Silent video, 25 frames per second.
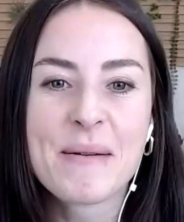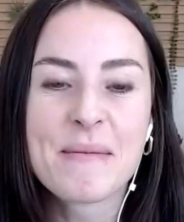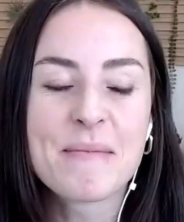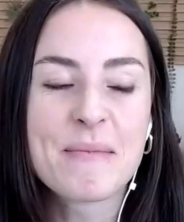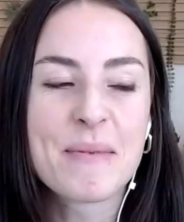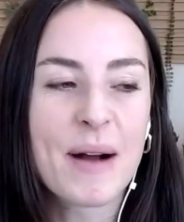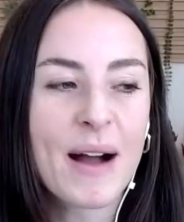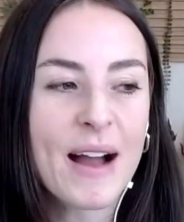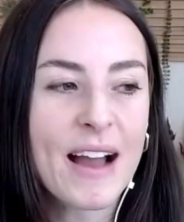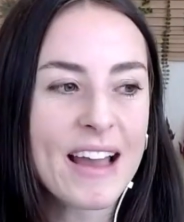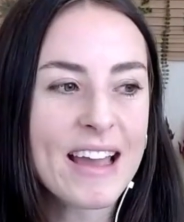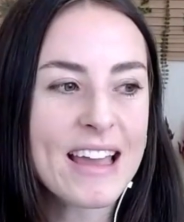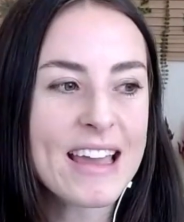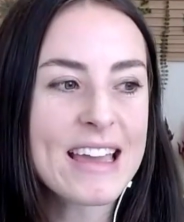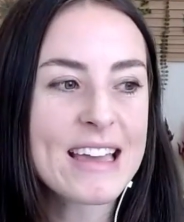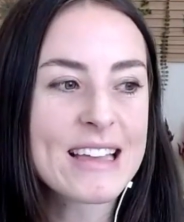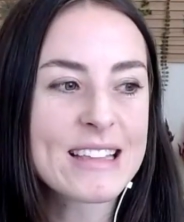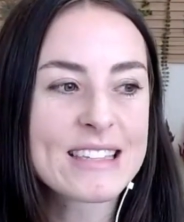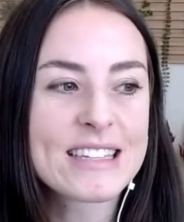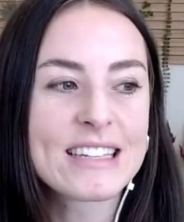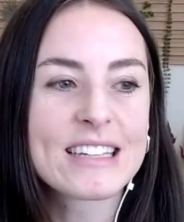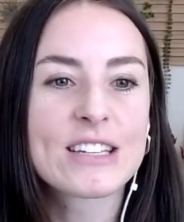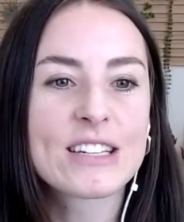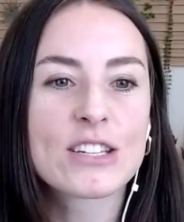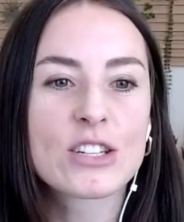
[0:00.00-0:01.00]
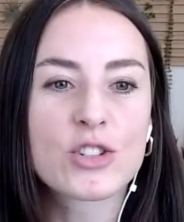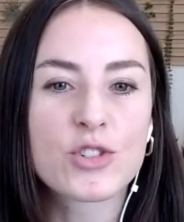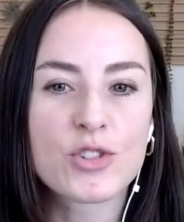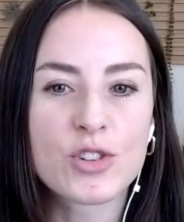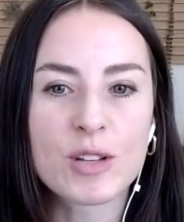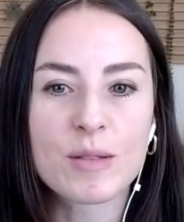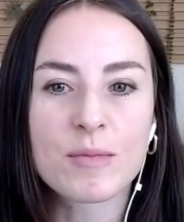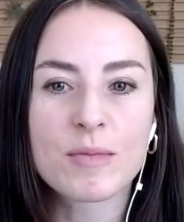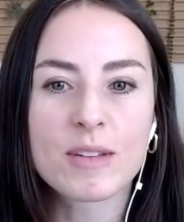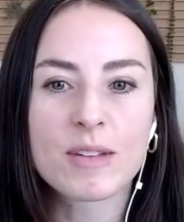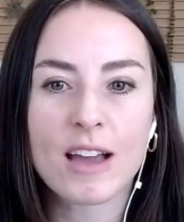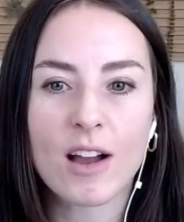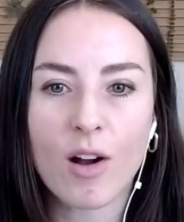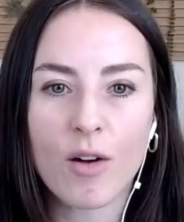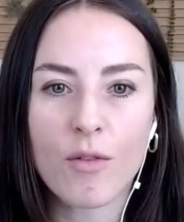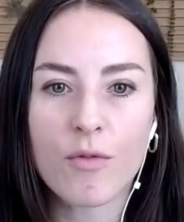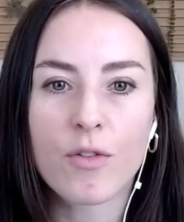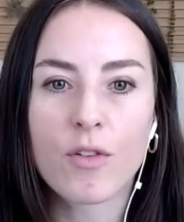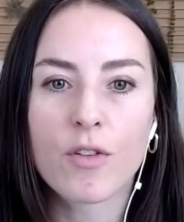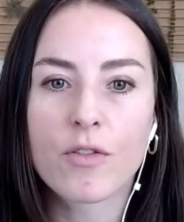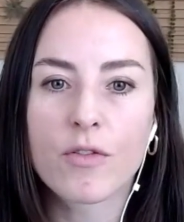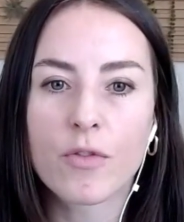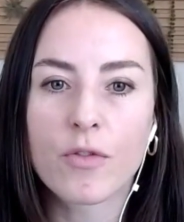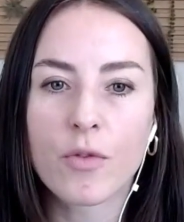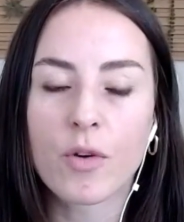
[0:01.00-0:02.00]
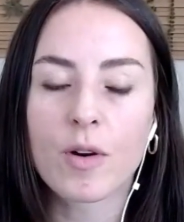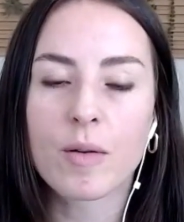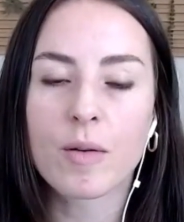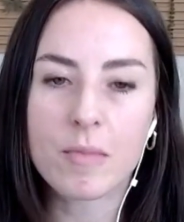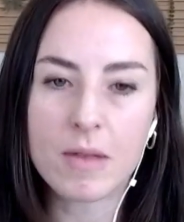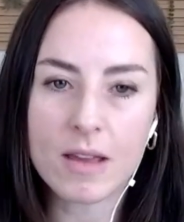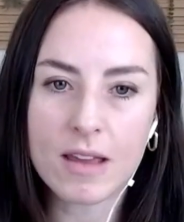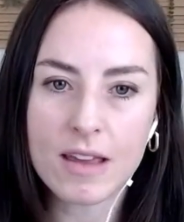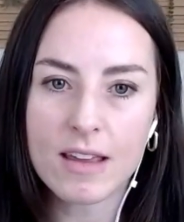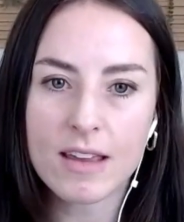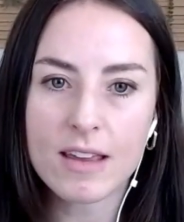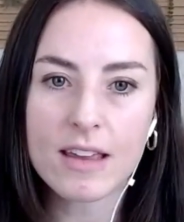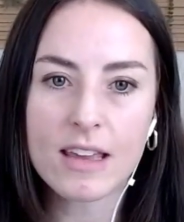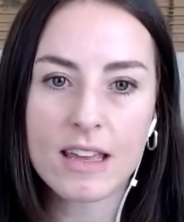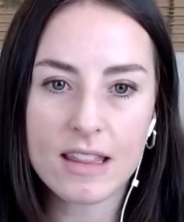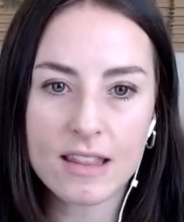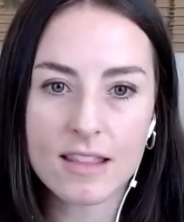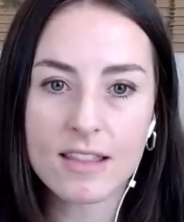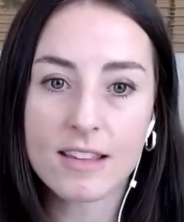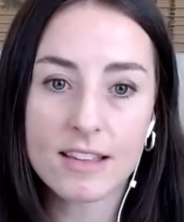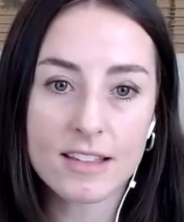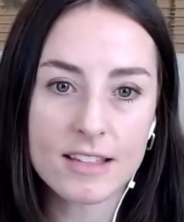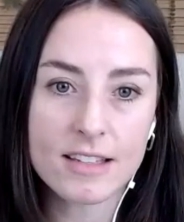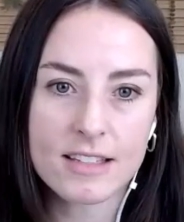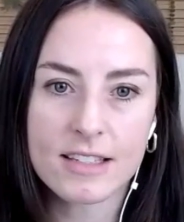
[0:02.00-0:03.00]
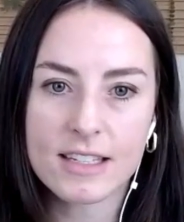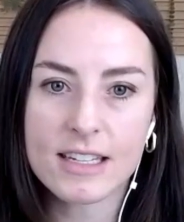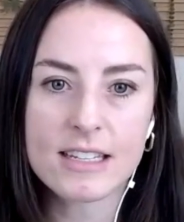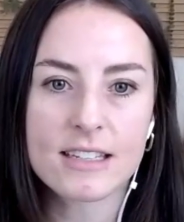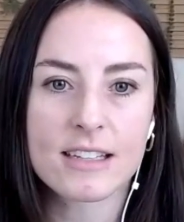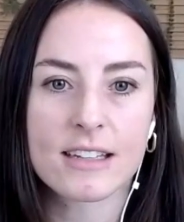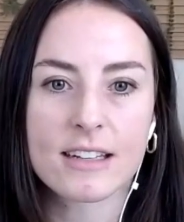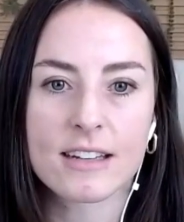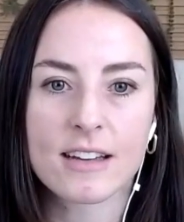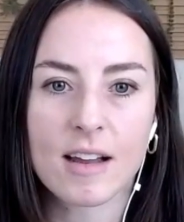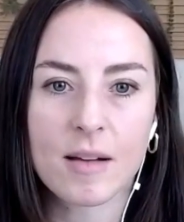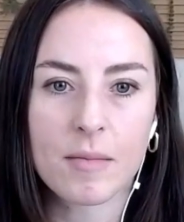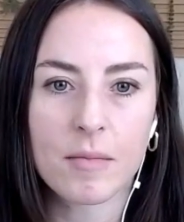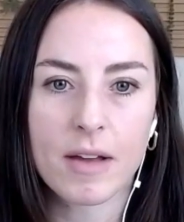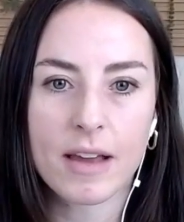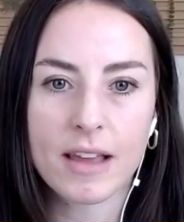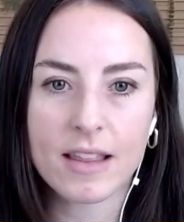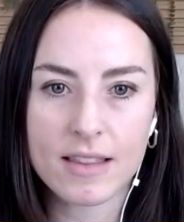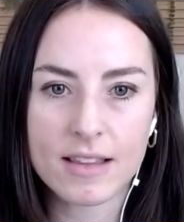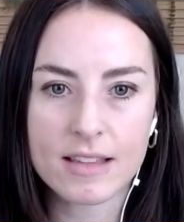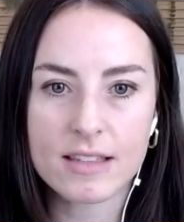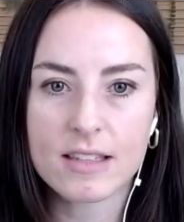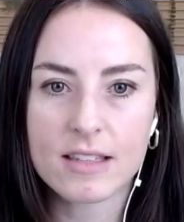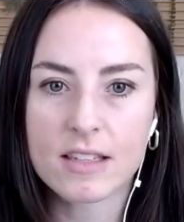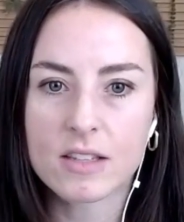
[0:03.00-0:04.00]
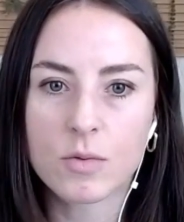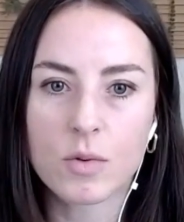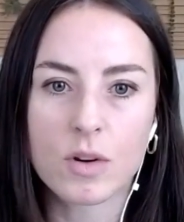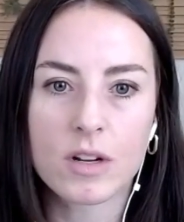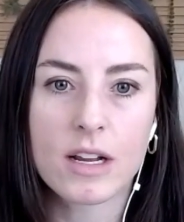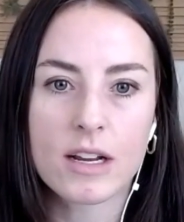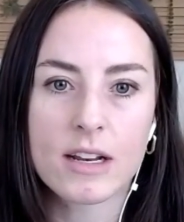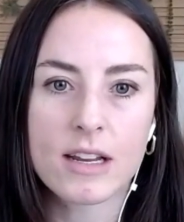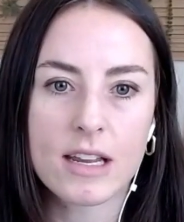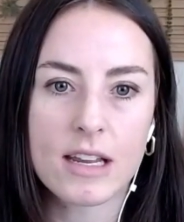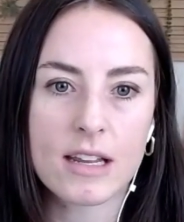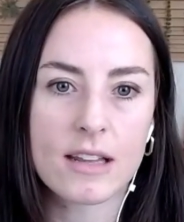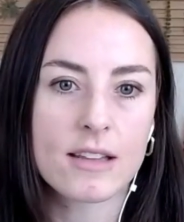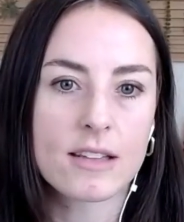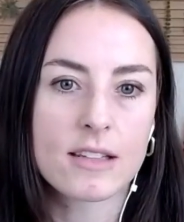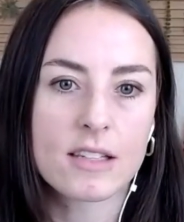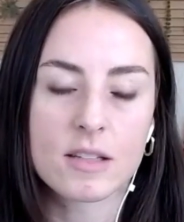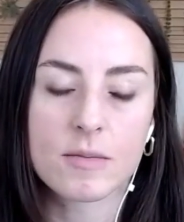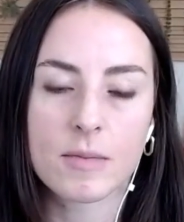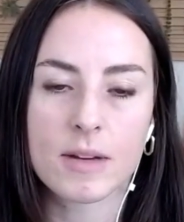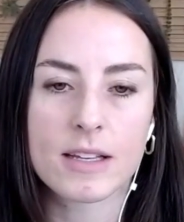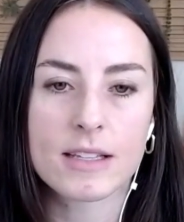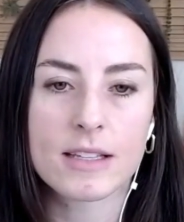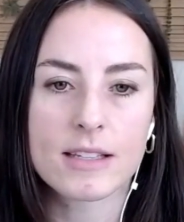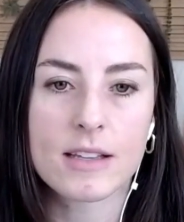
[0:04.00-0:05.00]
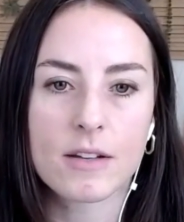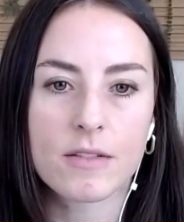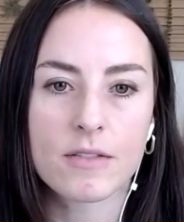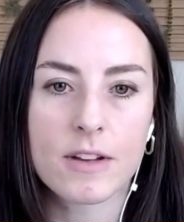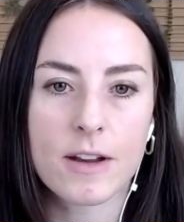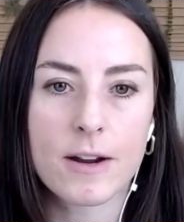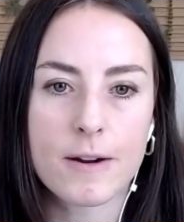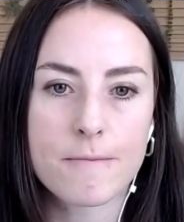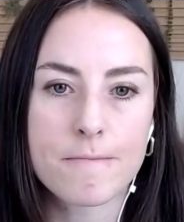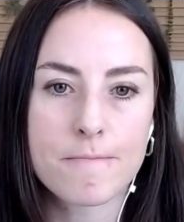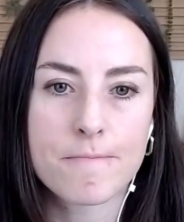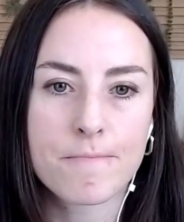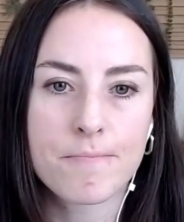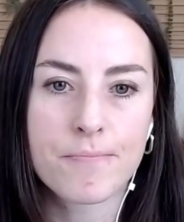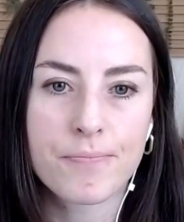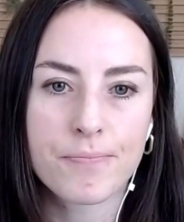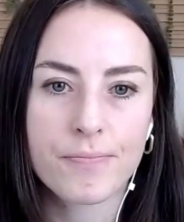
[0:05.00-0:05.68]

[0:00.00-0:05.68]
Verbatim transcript: But it's extremely helpful for me in this season. I'm like, this is what I need. This is my self care.